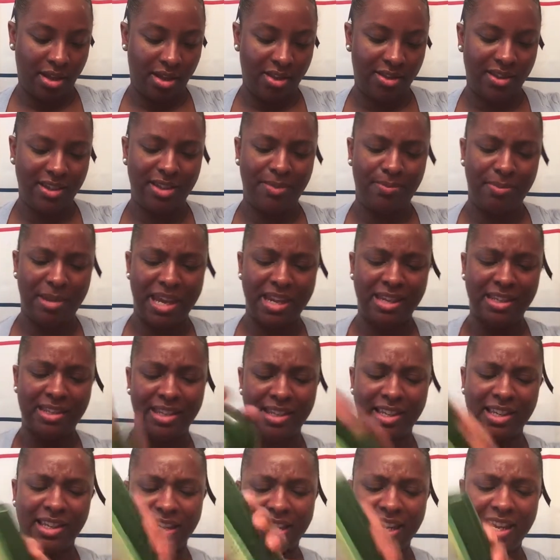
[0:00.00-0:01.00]
And this
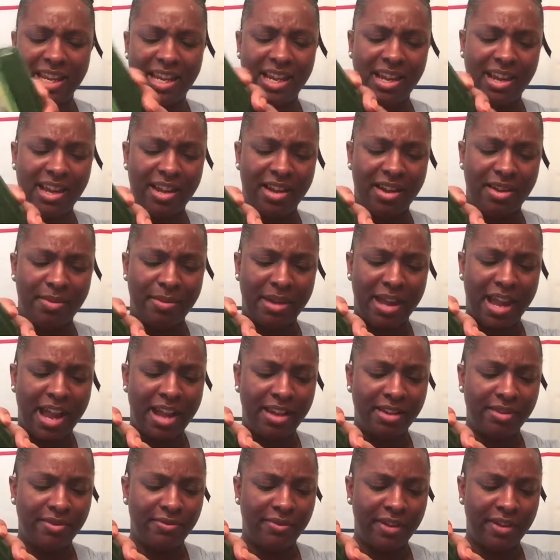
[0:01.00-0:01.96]
basically, um, aloe